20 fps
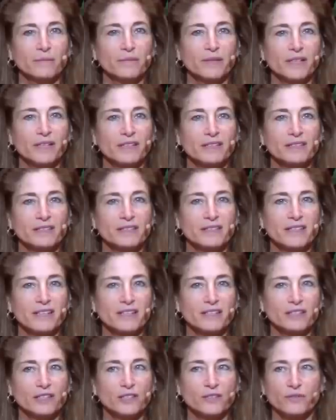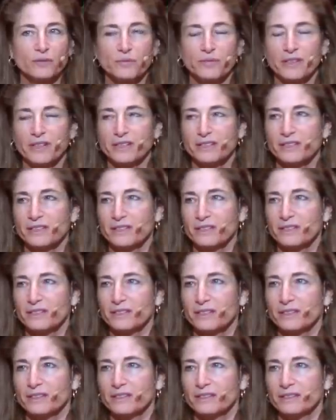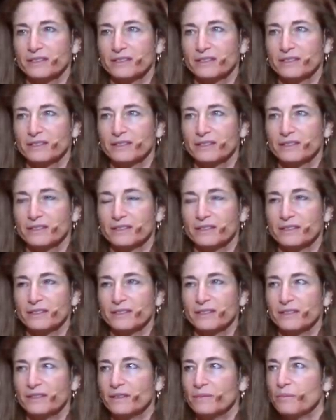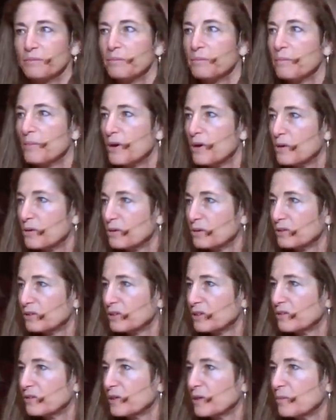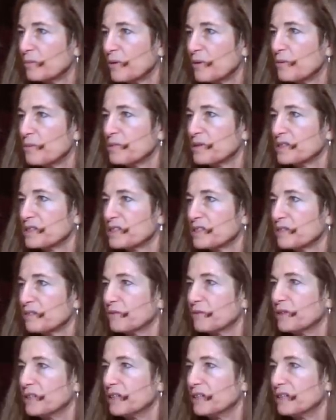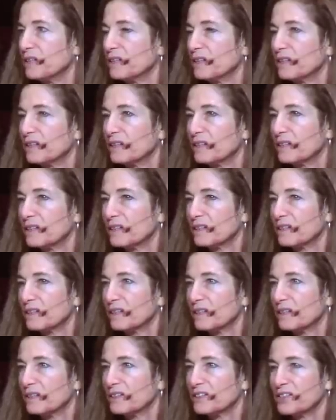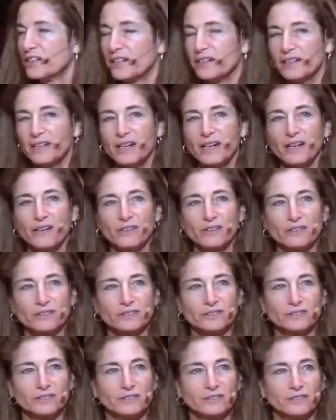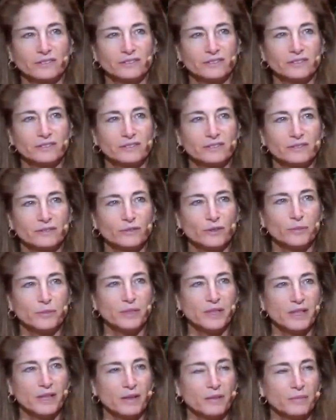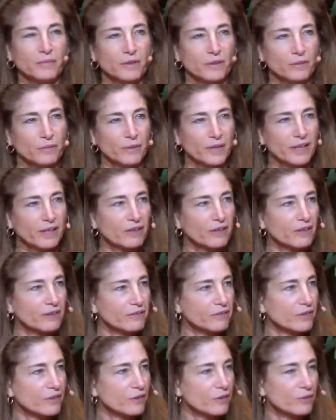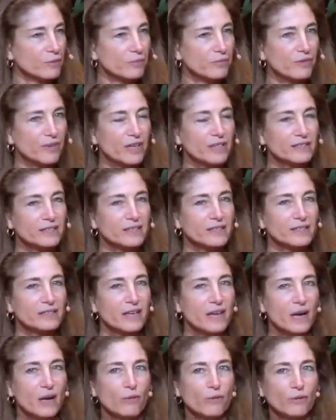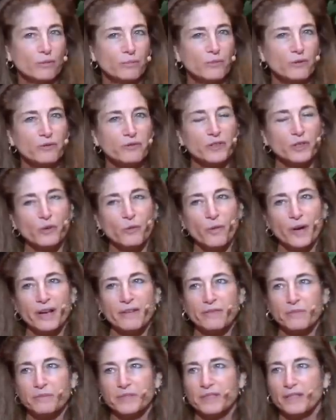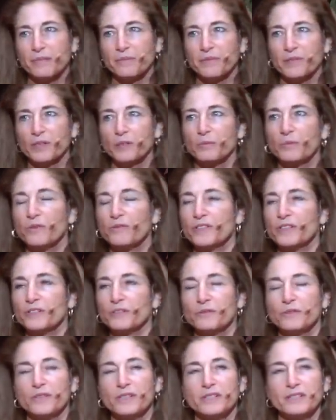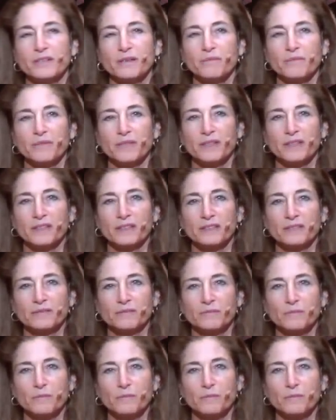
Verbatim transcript: because it takes us from presence. Most of our moments, if we check it out, if we become aware of our own process, we're moving away from something or moving towards something.